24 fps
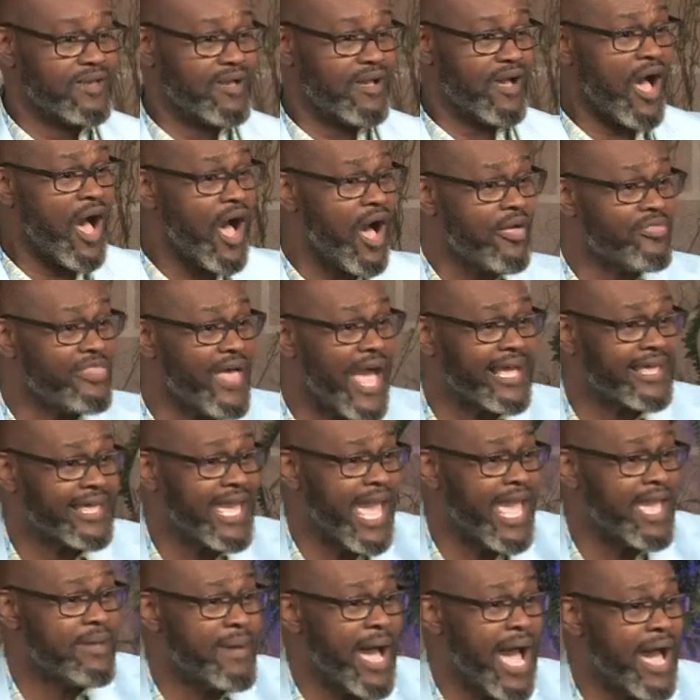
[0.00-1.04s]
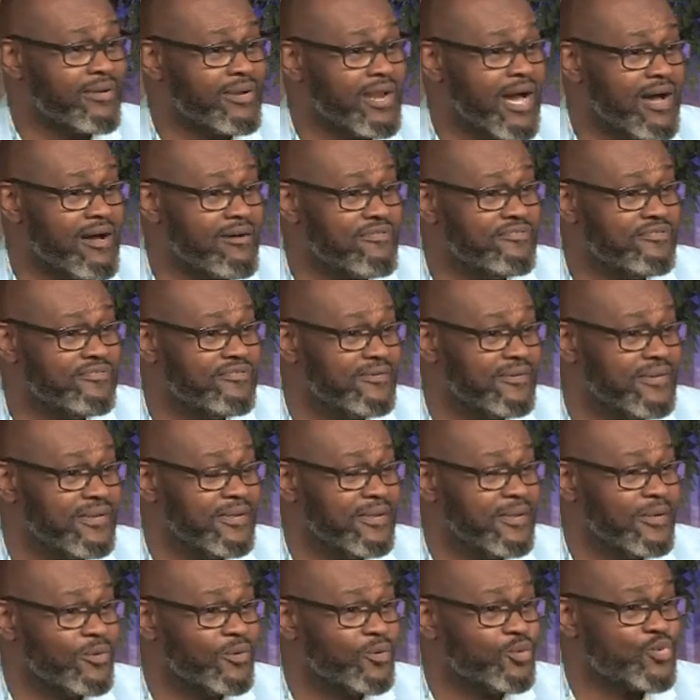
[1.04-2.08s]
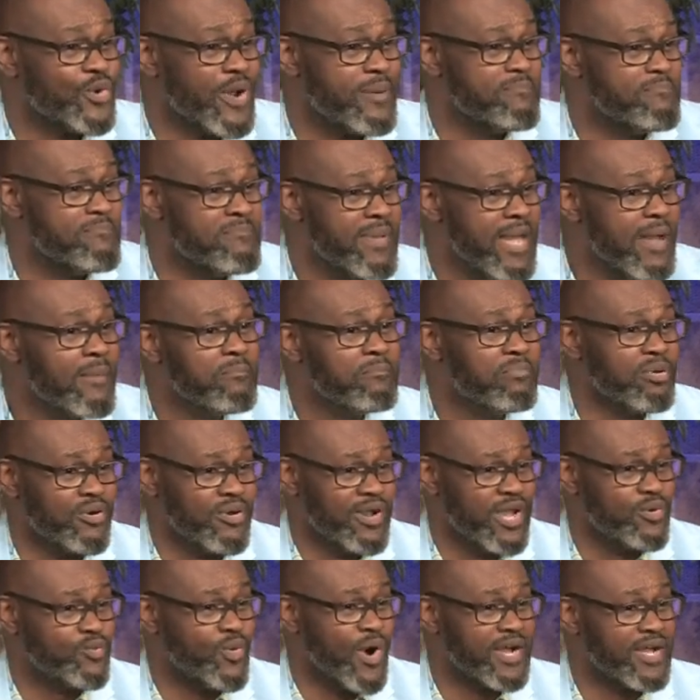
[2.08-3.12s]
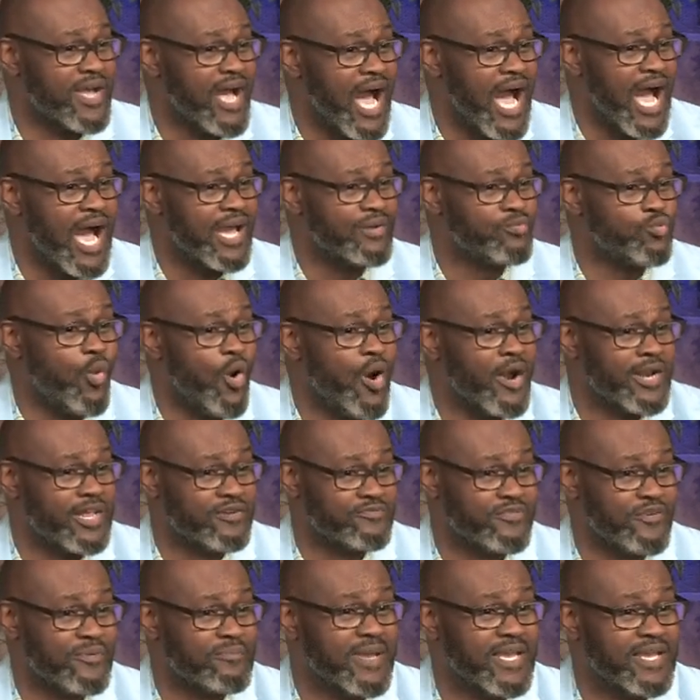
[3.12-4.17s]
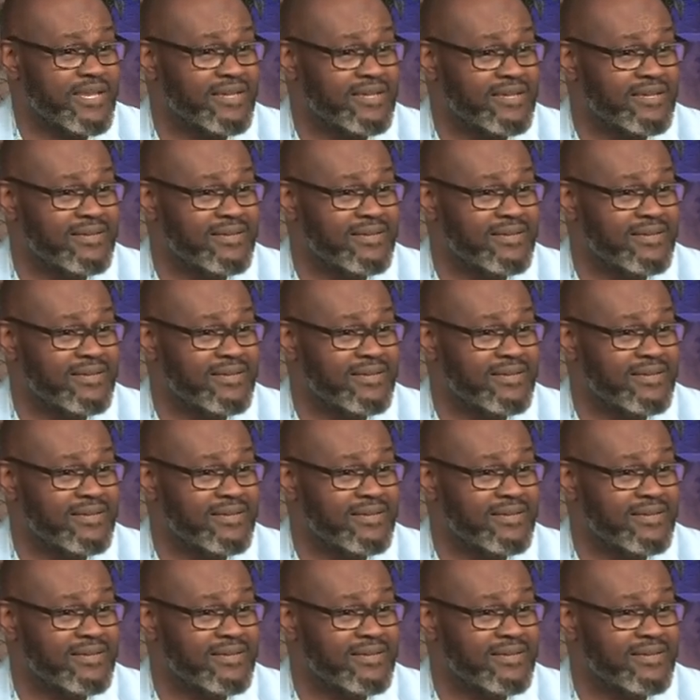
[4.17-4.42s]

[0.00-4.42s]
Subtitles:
All that came out of remembering what God wanted for me.